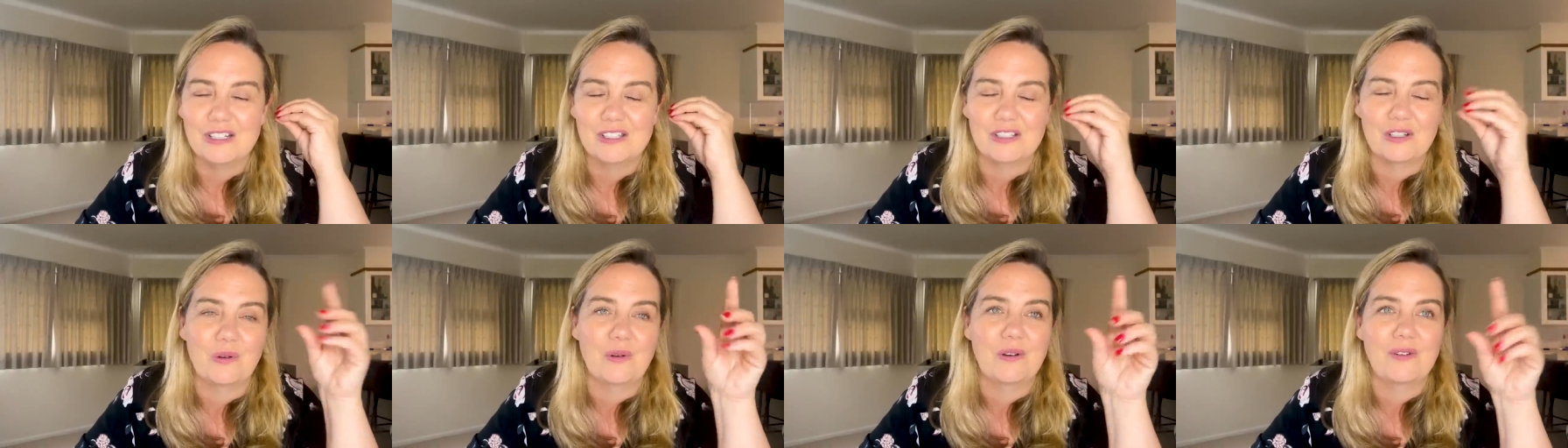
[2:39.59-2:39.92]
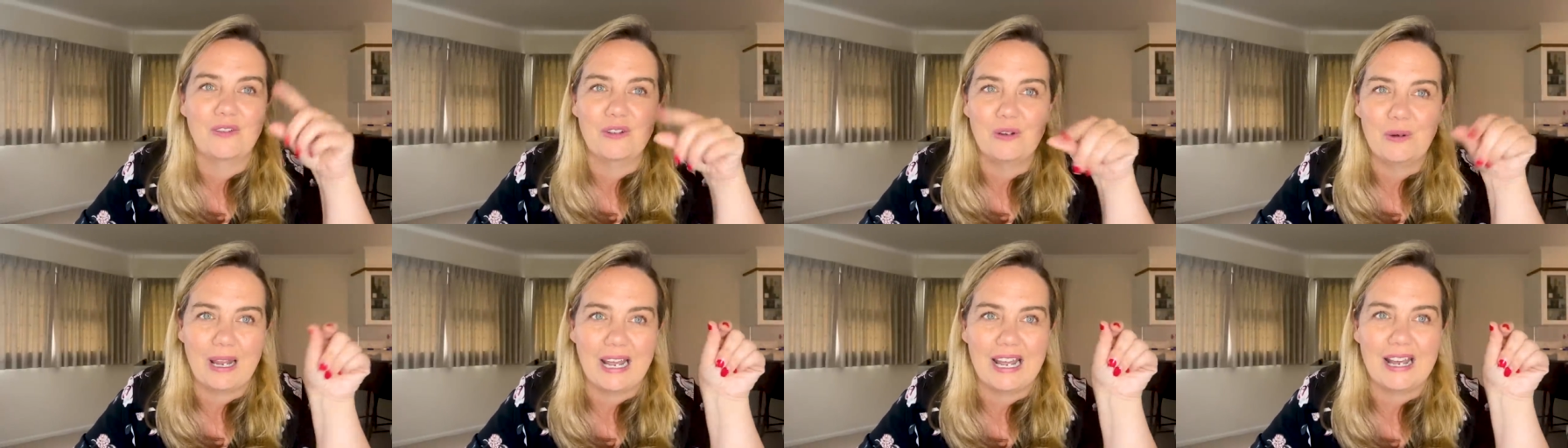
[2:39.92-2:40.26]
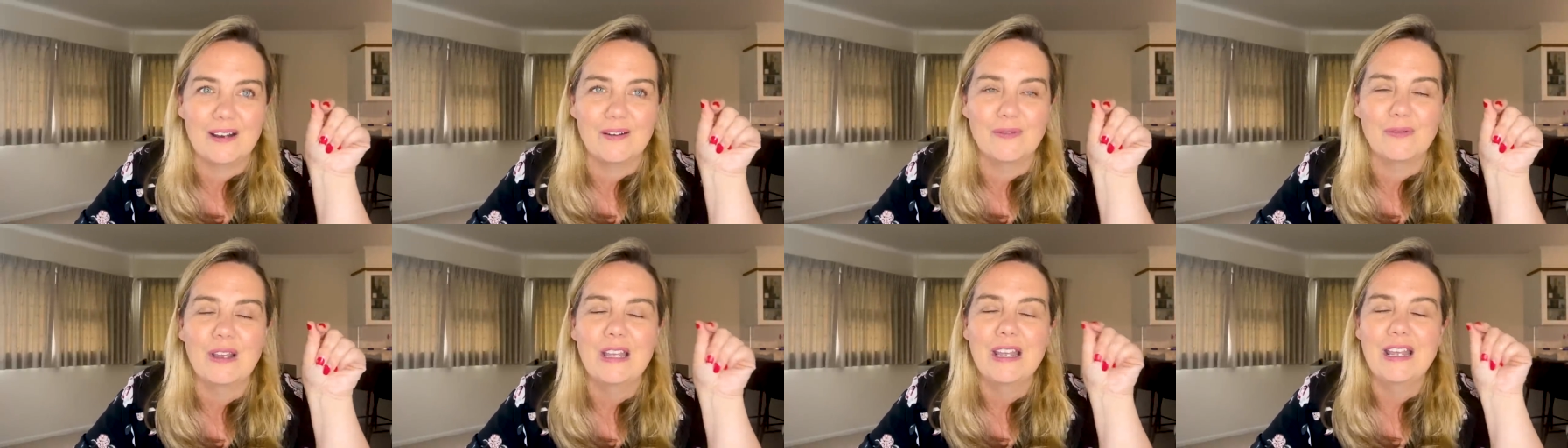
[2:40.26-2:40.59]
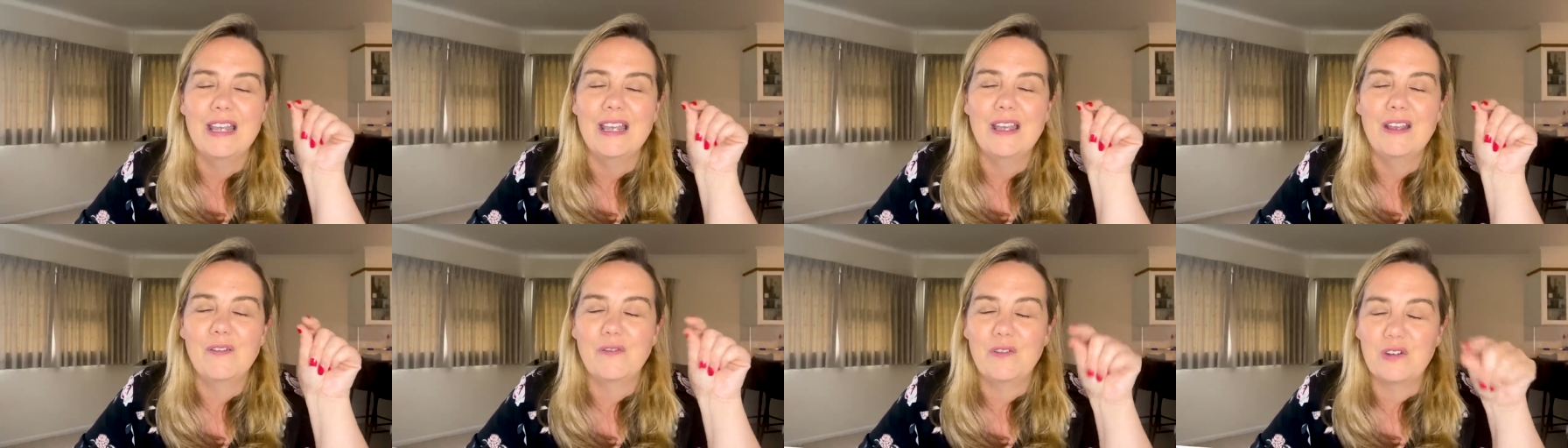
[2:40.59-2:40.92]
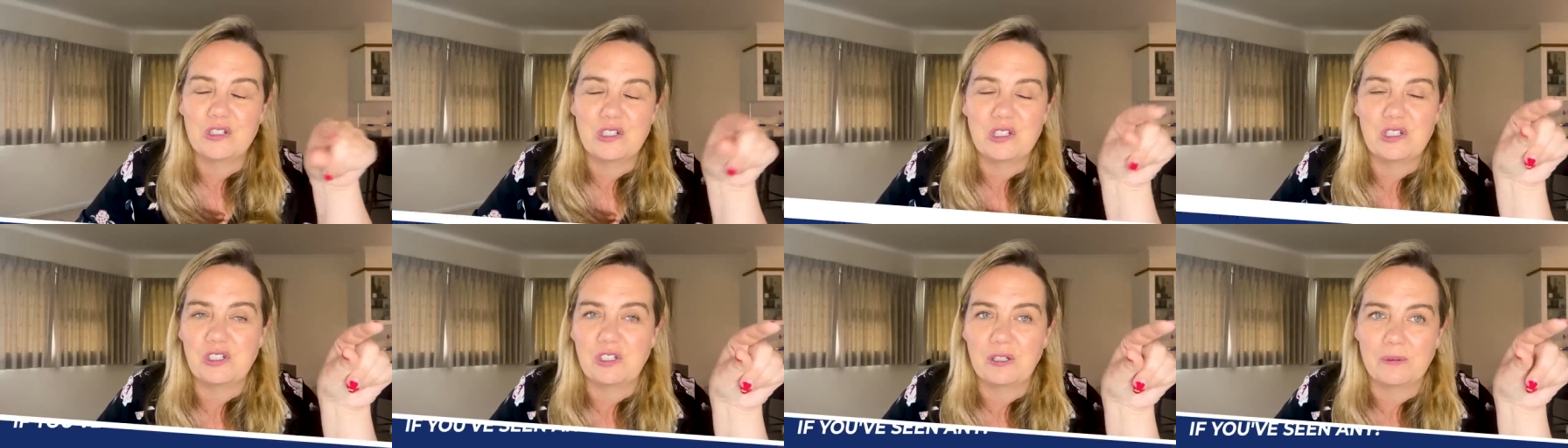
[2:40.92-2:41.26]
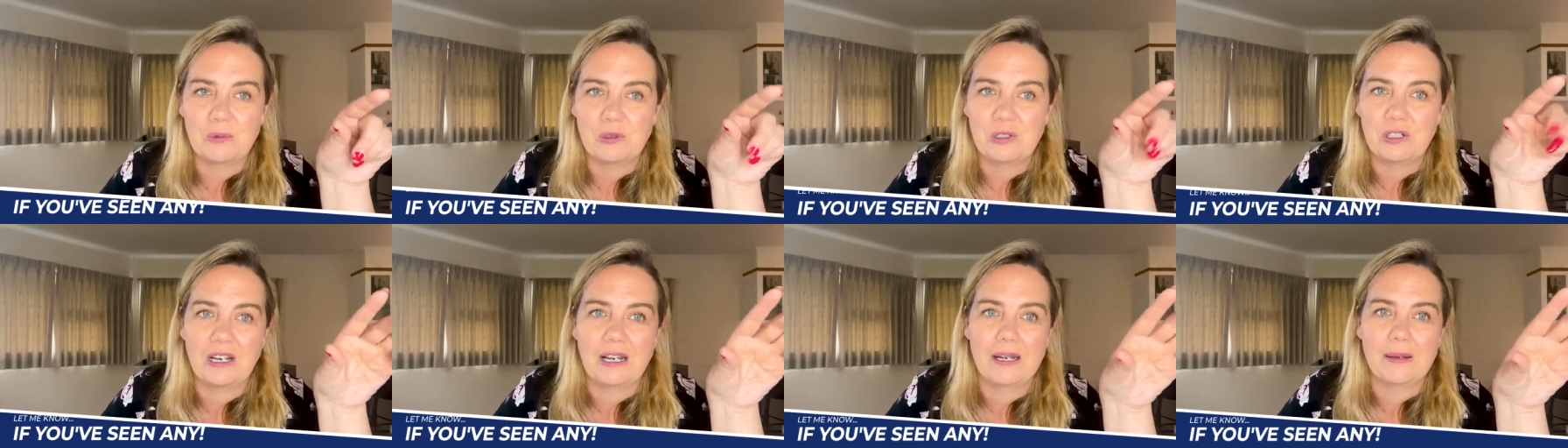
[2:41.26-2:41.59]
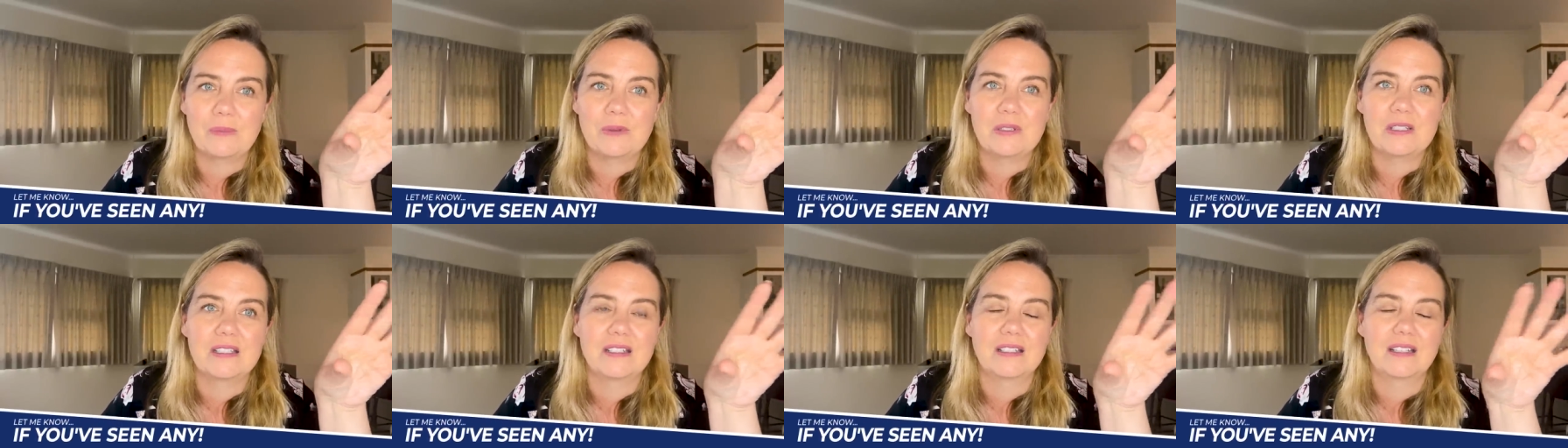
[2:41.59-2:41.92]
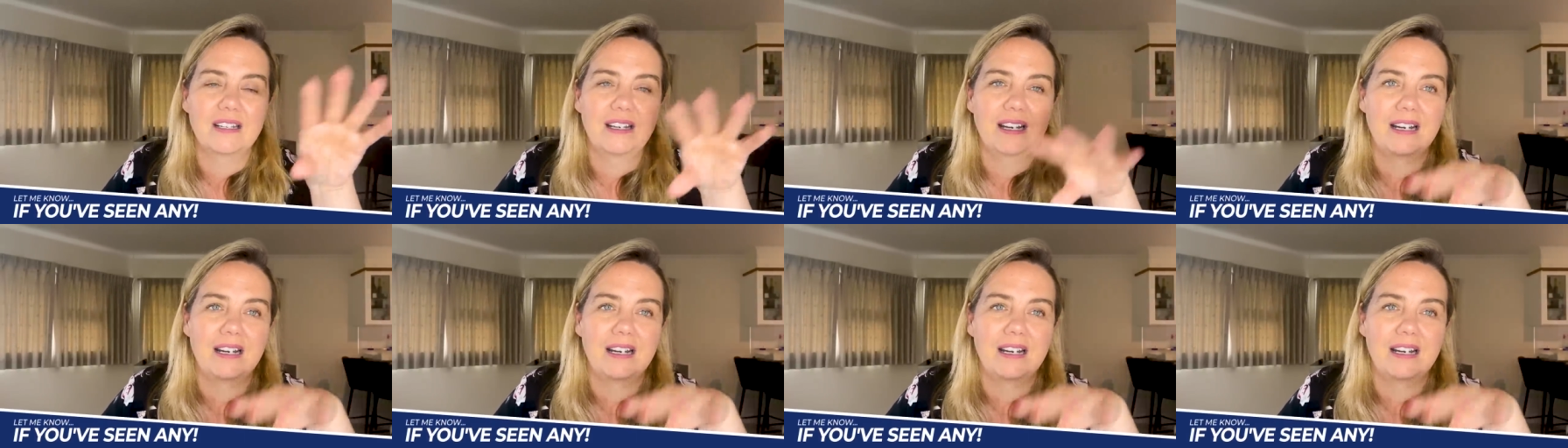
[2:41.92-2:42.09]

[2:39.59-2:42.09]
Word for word: So if you have fish and chip shops